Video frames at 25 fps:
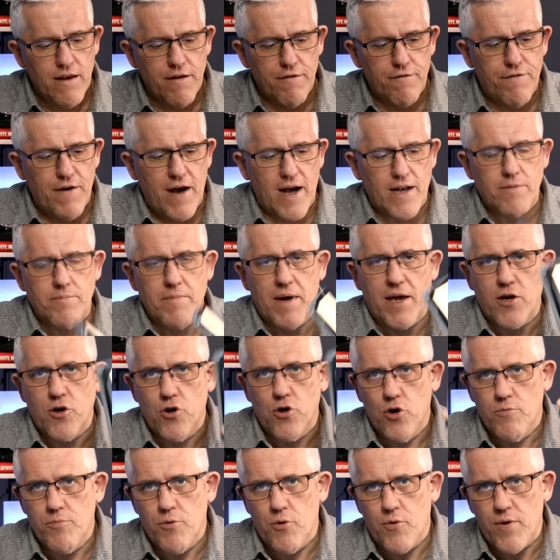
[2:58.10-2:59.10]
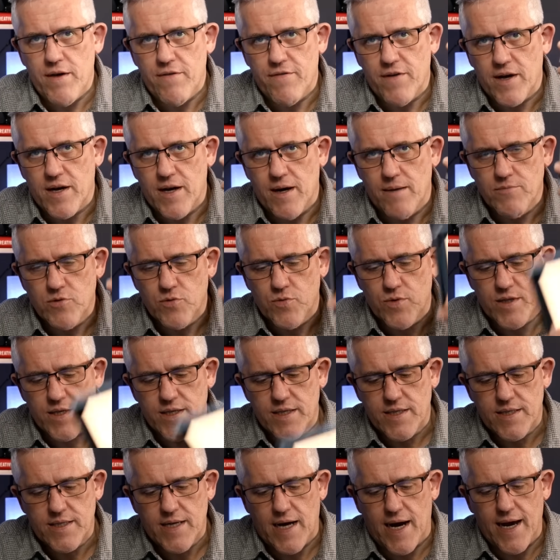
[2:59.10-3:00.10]
In fact, my Kobo even comes with
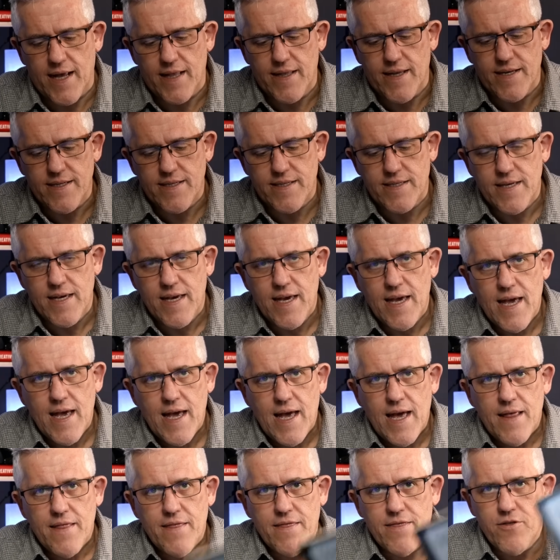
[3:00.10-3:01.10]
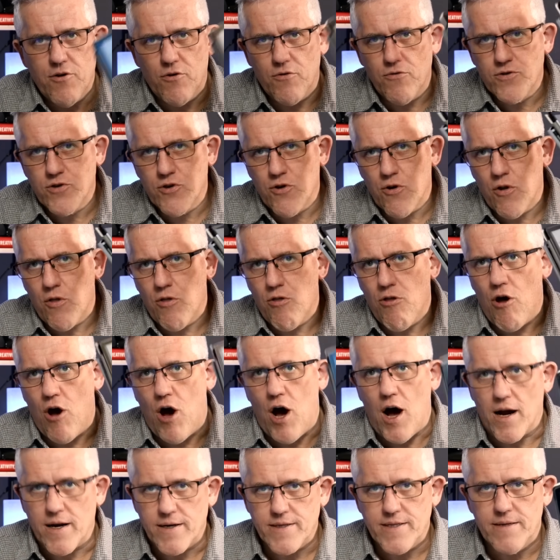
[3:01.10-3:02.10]
a stylus those are
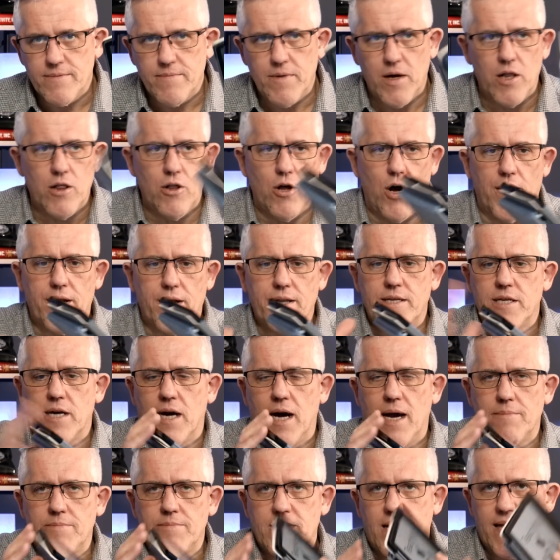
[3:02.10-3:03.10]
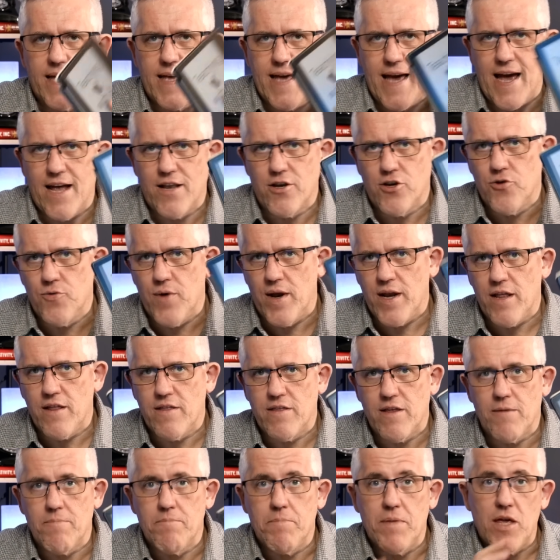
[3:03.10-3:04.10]
locked. A lot of times I can't do
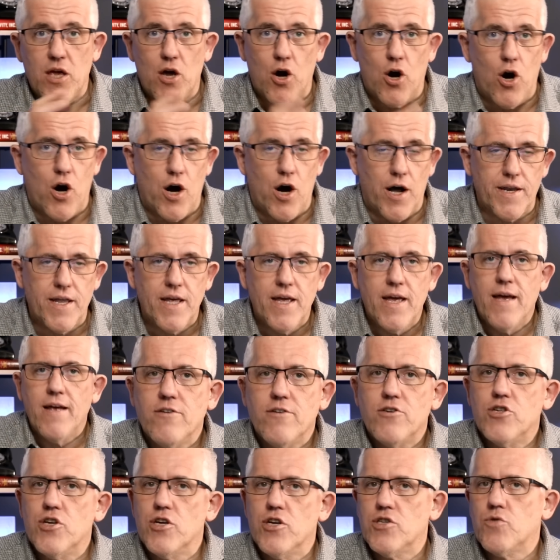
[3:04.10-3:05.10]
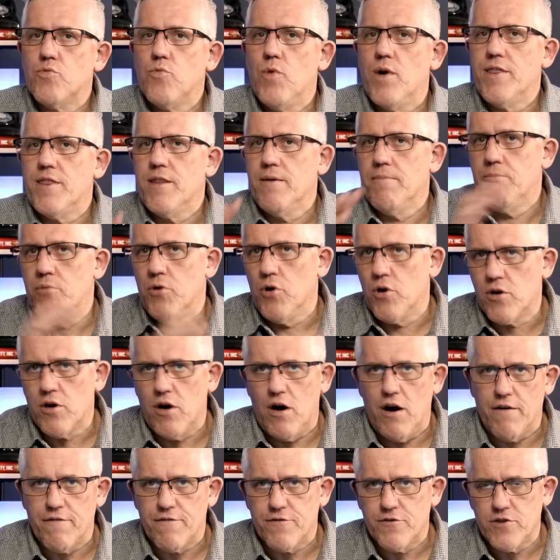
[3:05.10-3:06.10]
anything beyond just what the book
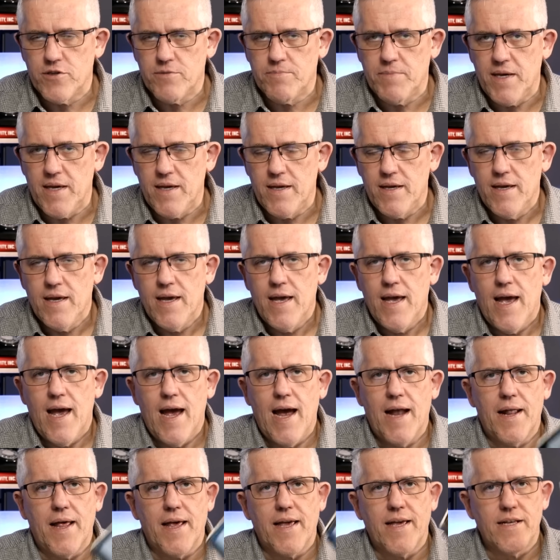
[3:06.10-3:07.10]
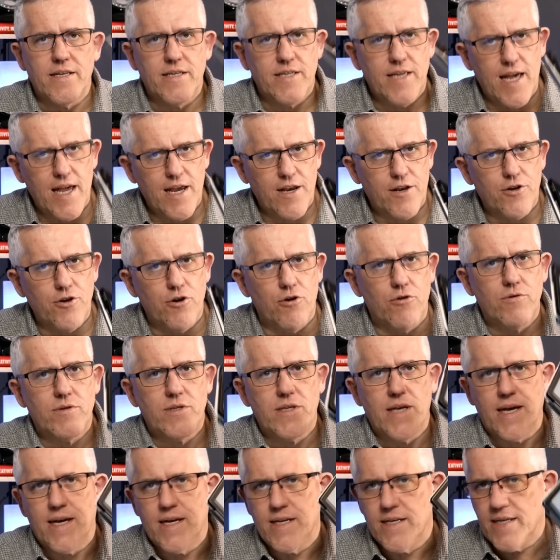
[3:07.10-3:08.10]
offers me, and I can take
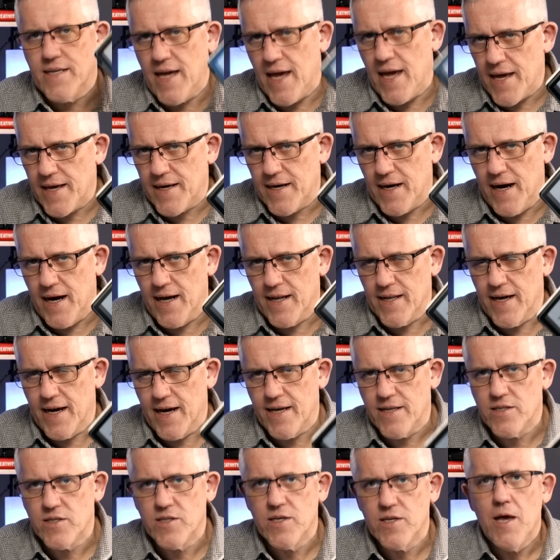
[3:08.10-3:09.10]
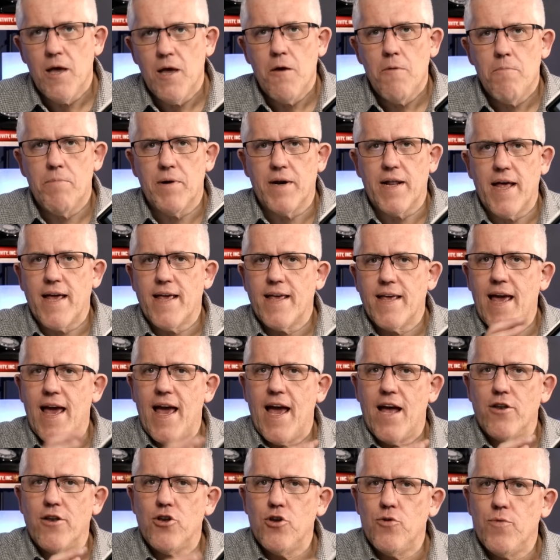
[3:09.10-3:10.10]
notes, I can take highlights, but I
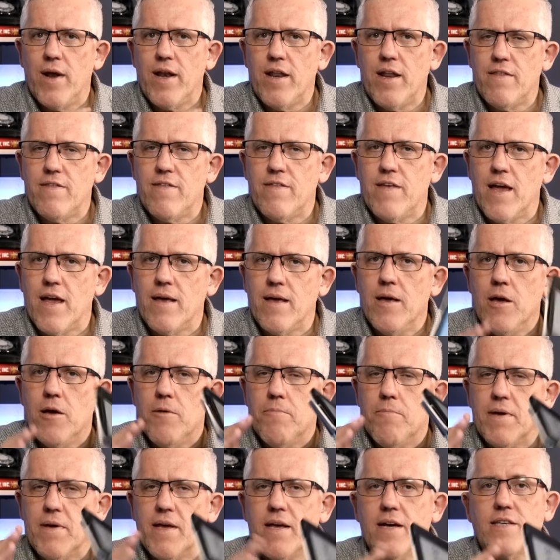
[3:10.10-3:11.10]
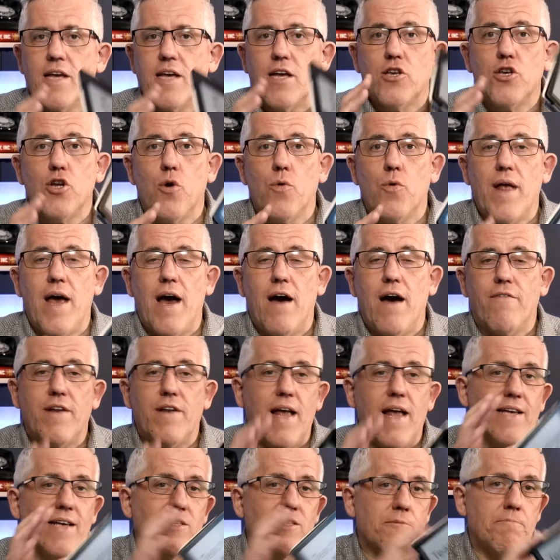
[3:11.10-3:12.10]
can't do anything because I don't have
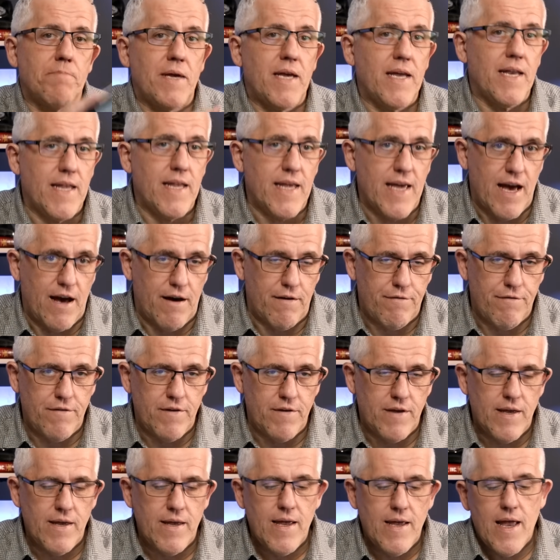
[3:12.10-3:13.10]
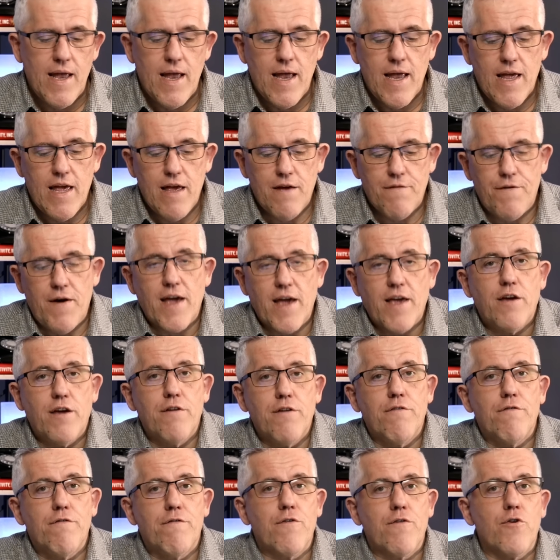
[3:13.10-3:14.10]
it as a PDF. If I
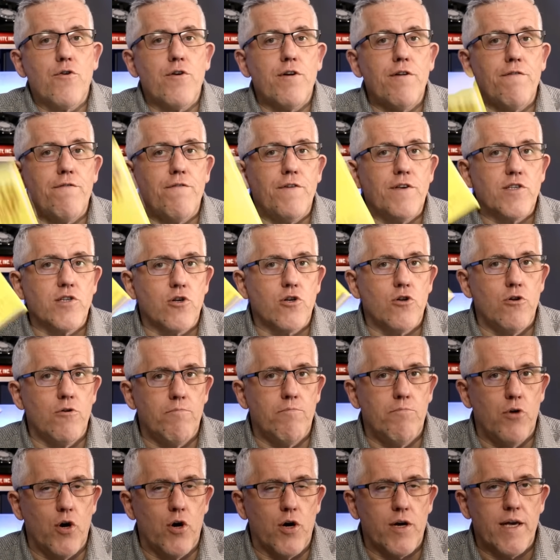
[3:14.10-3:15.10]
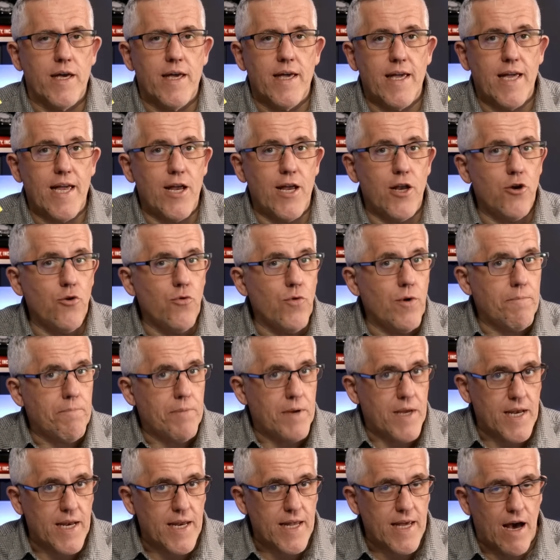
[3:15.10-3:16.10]
convert a physical book into a
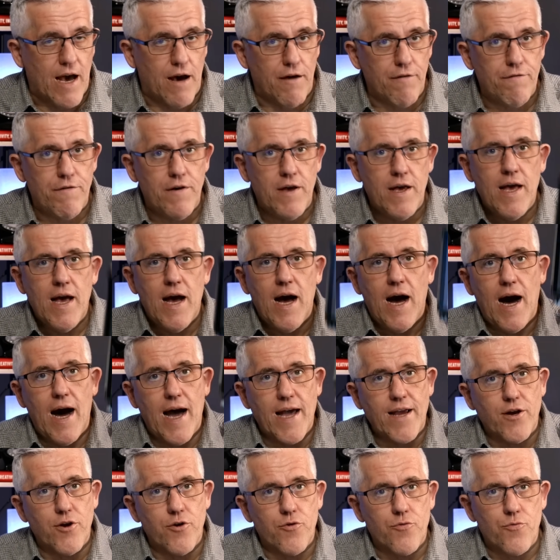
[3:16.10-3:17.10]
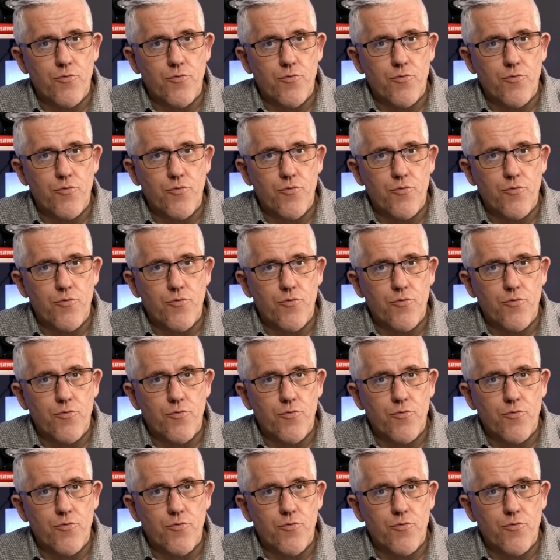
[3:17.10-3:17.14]
PDF, I can